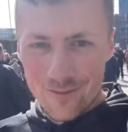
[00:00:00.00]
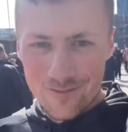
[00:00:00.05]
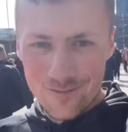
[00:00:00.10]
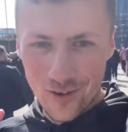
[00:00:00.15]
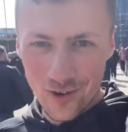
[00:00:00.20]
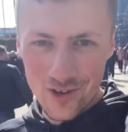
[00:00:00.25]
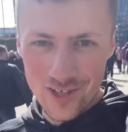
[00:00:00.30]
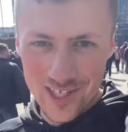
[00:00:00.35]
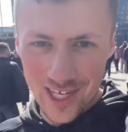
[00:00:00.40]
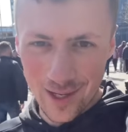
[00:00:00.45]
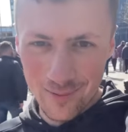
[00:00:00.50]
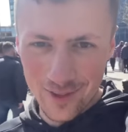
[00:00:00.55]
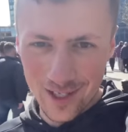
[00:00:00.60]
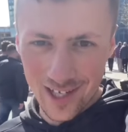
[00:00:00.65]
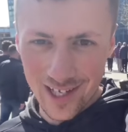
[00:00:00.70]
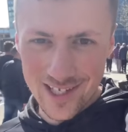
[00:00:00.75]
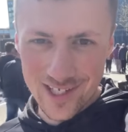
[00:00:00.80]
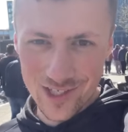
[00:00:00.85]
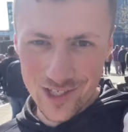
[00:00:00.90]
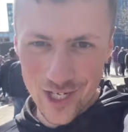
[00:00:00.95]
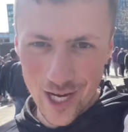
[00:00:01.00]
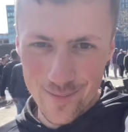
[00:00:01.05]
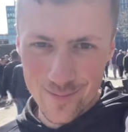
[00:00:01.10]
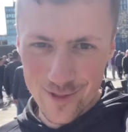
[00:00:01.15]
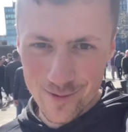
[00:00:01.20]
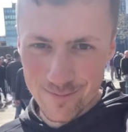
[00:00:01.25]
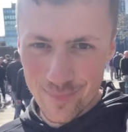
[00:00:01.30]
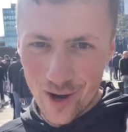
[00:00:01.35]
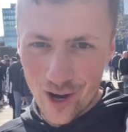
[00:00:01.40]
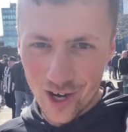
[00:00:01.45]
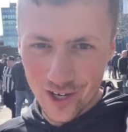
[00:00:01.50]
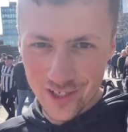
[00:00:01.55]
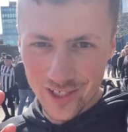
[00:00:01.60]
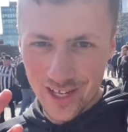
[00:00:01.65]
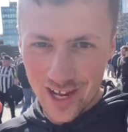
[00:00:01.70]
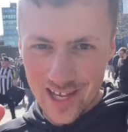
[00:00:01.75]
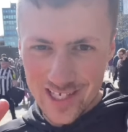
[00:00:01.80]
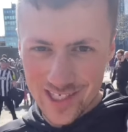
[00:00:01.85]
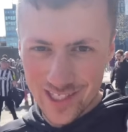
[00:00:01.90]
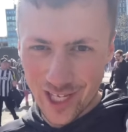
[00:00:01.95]
Full time at the St James' Park,
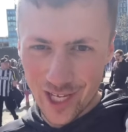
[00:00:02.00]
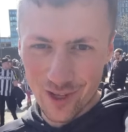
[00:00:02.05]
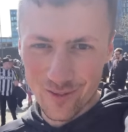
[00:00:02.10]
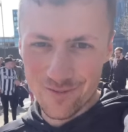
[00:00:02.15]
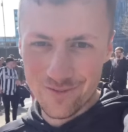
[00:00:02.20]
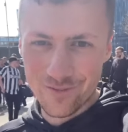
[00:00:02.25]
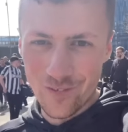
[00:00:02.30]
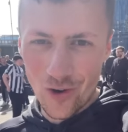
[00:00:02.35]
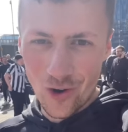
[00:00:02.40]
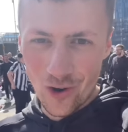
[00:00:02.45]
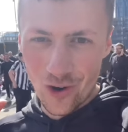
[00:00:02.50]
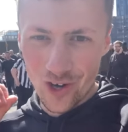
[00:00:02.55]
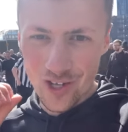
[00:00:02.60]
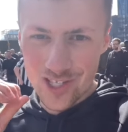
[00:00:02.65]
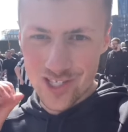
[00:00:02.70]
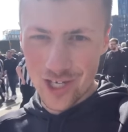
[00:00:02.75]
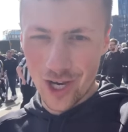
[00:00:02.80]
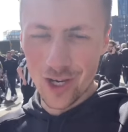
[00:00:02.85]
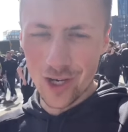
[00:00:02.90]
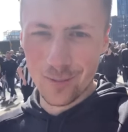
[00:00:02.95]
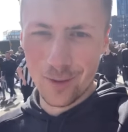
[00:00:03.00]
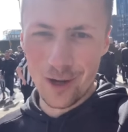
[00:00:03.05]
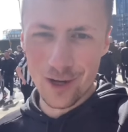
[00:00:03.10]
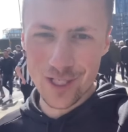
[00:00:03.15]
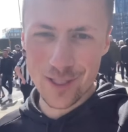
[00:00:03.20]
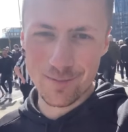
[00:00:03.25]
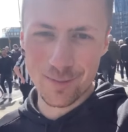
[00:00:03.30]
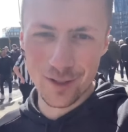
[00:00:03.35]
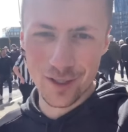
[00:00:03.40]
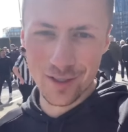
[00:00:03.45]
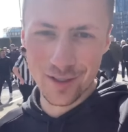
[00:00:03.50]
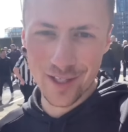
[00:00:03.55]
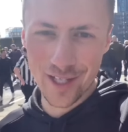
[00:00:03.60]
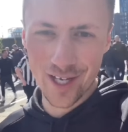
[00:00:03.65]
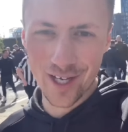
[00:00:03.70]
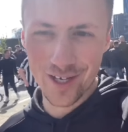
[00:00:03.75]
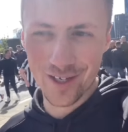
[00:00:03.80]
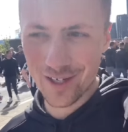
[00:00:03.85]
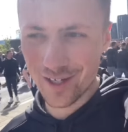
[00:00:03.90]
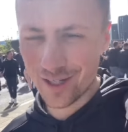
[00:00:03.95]
decastinated for Tottenham Hotspur.
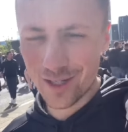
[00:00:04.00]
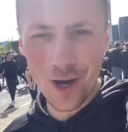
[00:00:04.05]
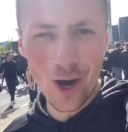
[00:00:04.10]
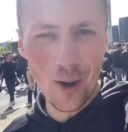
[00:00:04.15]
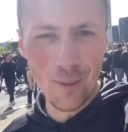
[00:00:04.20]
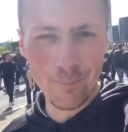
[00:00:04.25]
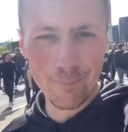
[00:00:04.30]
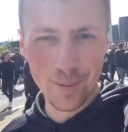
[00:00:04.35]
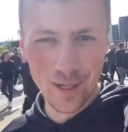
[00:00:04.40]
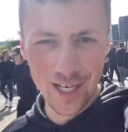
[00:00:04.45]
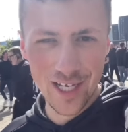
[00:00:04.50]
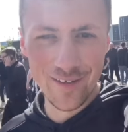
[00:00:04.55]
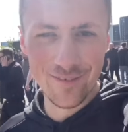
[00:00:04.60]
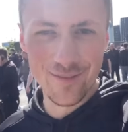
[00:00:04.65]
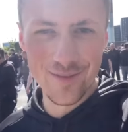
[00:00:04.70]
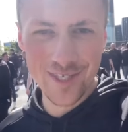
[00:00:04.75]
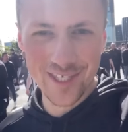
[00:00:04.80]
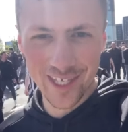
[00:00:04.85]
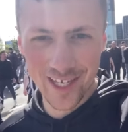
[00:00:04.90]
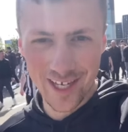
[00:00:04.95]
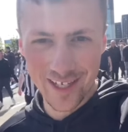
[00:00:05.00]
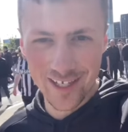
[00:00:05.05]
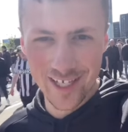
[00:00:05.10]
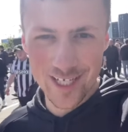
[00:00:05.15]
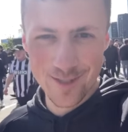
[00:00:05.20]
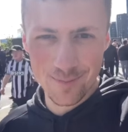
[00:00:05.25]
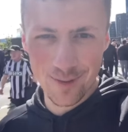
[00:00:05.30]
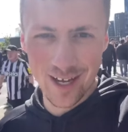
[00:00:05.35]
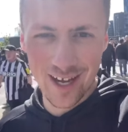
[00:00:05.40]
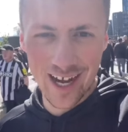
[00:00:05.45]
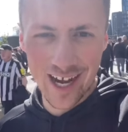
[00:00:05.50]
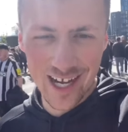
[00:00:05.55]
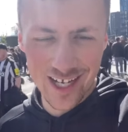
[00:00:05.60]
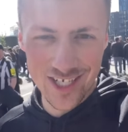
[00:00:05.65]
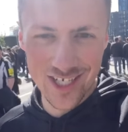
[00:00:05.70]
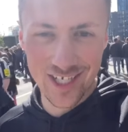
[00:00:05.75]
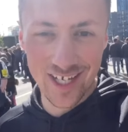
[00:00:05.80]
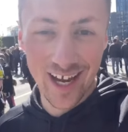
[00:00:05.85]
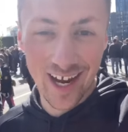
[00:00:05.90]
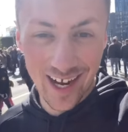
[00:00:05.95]
No, can't believe I'm saying this, but it
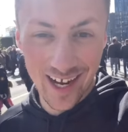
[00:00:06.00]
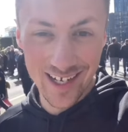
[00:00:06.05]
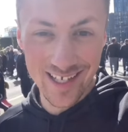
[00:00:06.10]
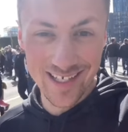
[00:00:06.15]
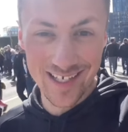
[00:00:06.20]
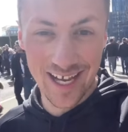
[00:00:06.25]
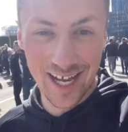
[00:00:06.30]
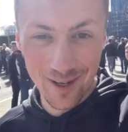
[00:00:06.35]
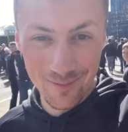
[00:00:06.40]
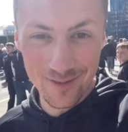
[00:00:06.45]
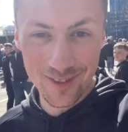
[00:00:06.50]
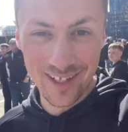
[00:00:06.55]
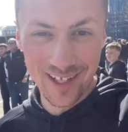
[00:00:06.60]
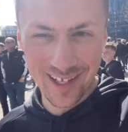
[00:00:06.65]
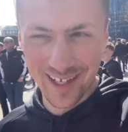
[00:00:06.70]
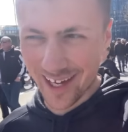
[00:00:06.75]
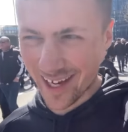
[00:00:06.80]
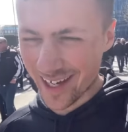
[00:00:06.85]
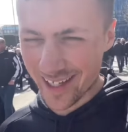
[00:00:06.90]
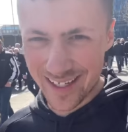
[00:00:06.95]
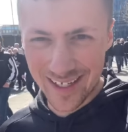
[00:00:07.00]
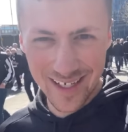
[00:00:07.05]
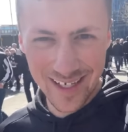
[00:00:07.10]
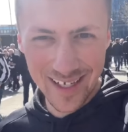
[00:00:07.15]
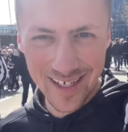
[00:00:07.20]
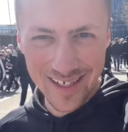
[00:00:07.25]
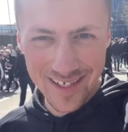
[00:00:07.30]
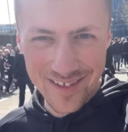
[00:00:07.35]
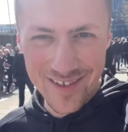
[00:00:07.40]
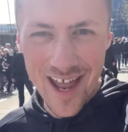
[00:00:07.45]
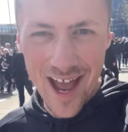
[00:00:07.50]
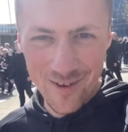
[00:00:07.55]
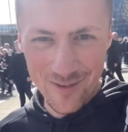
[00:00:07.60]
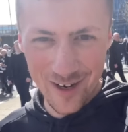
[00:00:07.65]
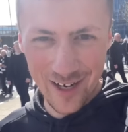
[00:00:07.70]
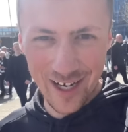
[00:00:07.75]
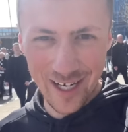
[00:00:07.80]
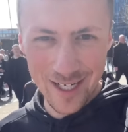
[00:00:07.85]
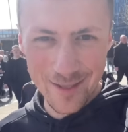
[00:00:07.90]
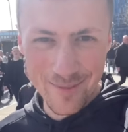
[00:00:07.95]
actually has happened again. Never
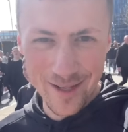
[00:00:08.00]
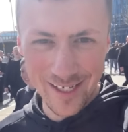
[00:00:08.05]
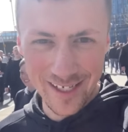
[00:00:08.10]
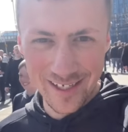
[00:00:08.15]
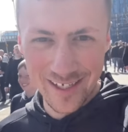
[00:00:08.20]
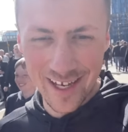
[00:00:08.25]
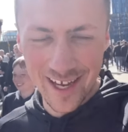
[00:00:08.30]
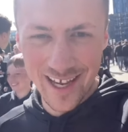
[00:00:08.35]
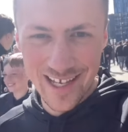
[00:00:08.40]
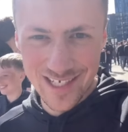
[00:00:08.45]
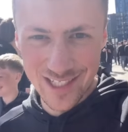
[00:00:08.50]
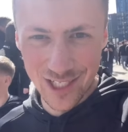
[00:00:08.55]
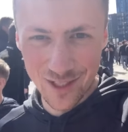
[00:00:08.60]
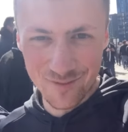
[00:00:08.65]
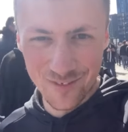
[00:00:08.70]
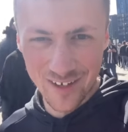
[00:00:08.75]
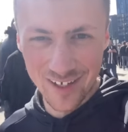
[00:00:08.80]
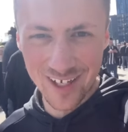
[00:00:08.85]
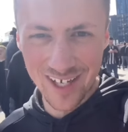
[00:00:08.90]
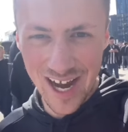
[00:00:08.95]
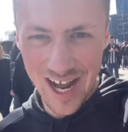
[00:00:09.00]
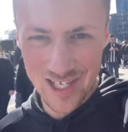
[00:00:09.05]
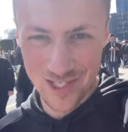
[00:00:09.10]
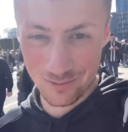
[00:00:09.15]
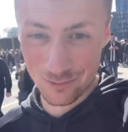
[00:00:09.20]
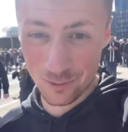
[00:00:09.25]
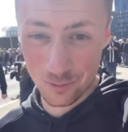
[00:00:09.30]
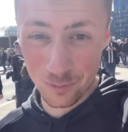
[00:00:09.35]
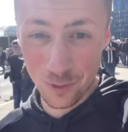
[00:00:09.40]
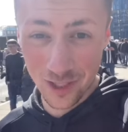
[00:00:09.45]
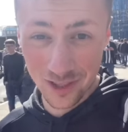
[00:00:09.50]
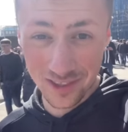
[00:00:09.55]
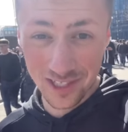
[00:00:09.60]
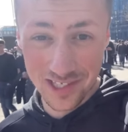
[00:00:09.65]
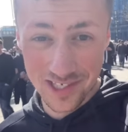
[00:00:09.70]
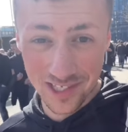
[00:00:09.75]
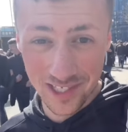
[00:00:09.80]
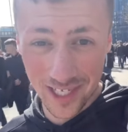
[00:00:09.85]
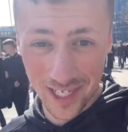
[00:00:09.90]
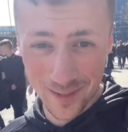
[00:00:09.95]
in a million years did I think Newcastle would win
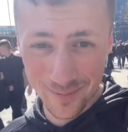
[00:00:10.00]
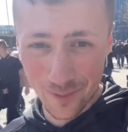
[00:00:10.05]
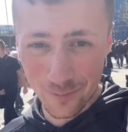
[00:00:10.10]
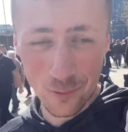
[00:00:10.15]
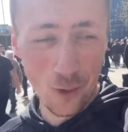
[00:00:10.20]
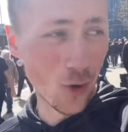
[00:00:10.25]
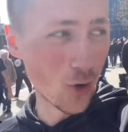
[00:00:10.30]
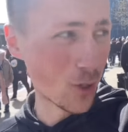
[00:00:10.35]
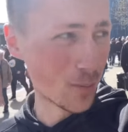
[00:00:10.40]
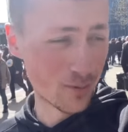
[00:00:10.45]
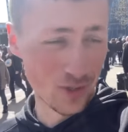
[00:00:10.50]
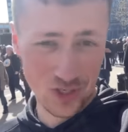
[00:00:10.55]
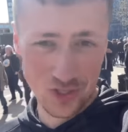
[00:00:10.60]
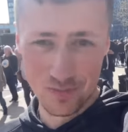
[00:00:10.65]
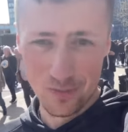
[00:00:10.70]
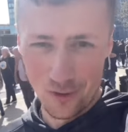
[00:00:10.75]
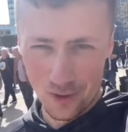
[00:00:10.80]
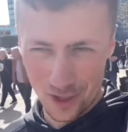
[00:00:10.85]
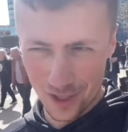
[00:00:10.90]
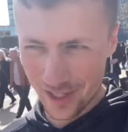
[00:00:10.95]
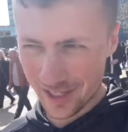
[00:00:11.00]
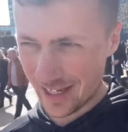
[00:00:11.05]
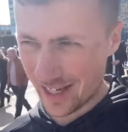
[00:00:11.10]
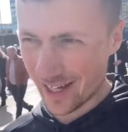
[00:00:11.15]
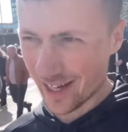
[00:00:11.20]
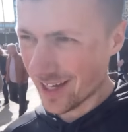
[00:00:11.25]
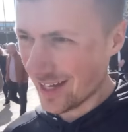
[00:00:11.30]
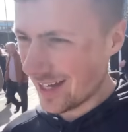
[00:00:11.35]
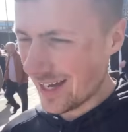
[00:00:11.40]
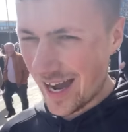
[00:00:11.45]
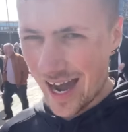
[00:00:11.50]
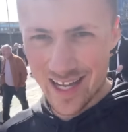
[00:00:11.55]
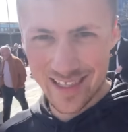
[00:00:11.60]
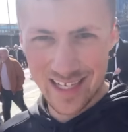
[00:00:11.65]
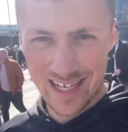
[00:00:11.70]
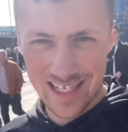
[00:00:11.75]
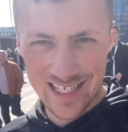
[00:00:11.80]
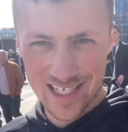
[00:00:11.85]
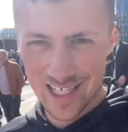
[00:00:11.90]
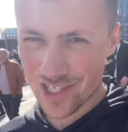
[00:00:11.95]
this game. I woke up this morning and I had
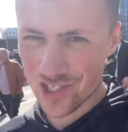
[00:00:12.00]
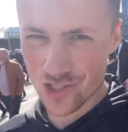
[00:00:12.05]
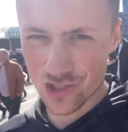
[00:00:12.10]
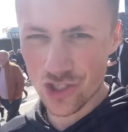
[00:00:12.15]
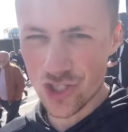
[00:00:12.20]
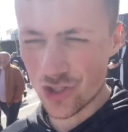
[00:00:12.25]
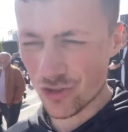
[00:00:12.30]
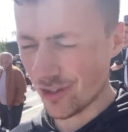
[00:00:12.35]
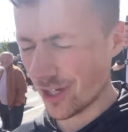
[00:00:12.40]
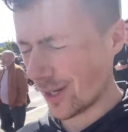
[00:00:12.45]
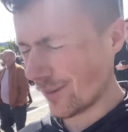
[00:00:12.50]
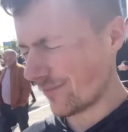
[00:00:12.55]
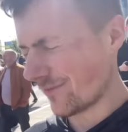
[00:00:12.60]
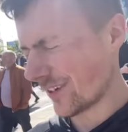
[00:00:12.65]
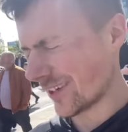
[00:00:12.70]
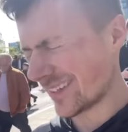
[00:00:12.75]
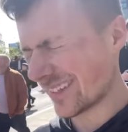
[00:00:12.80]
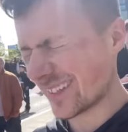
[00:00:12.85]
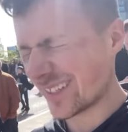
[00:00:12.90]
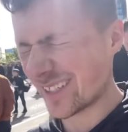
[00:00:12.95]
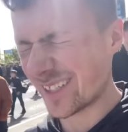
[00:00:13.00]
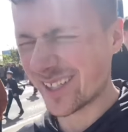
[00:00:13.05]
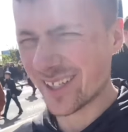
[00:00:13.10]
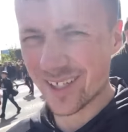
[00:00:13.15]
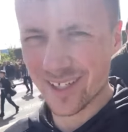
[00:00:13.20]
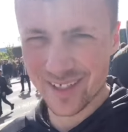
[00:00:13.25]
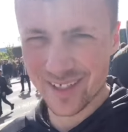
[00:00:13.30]
that sense of dread. I'm thinking, oh,